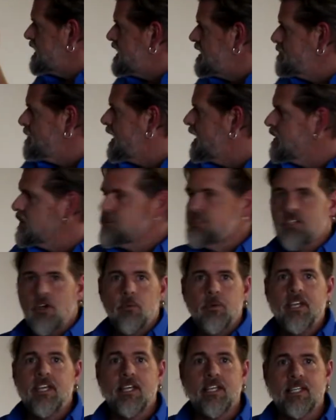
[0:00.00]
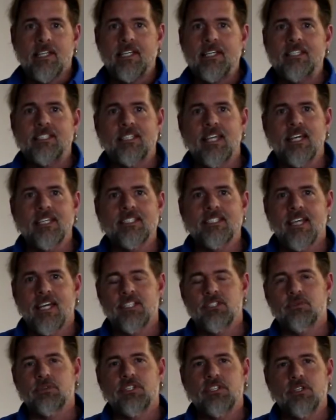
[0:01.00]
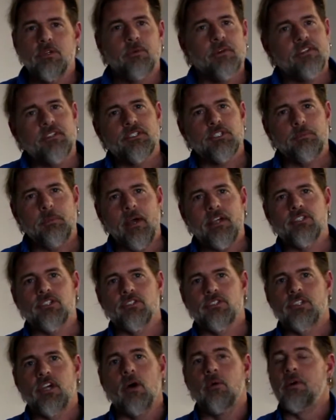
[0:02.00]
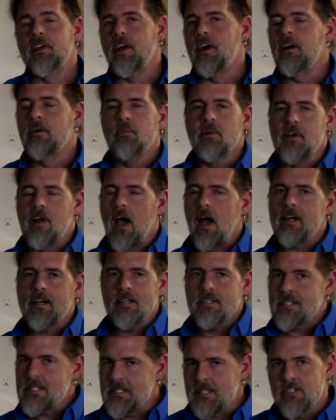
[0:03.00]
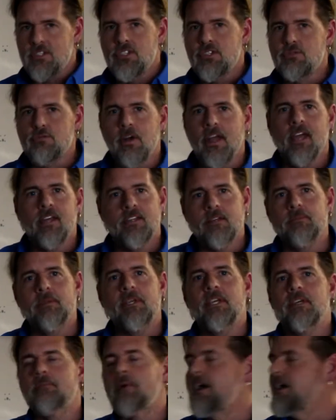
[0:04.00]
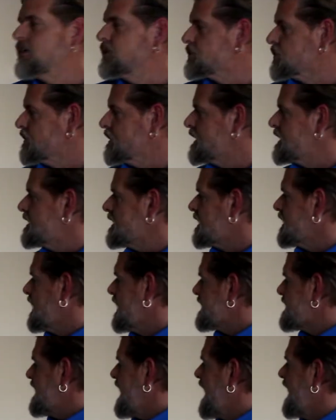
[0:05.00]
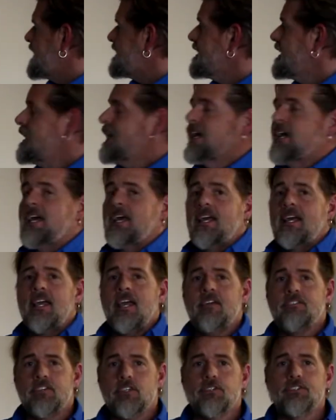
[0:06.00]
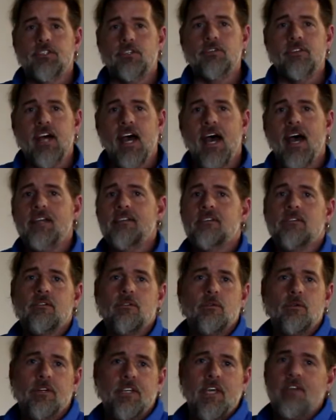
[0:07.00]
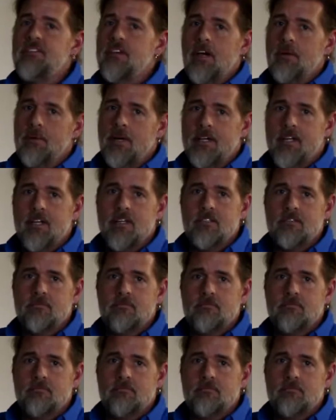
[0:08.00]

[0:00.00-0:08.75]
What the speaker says: email so we can at least get in touch with you when there's specials going on. We're not going to send you random emails or anything like that. If you'll do that, we'll give you a bucket.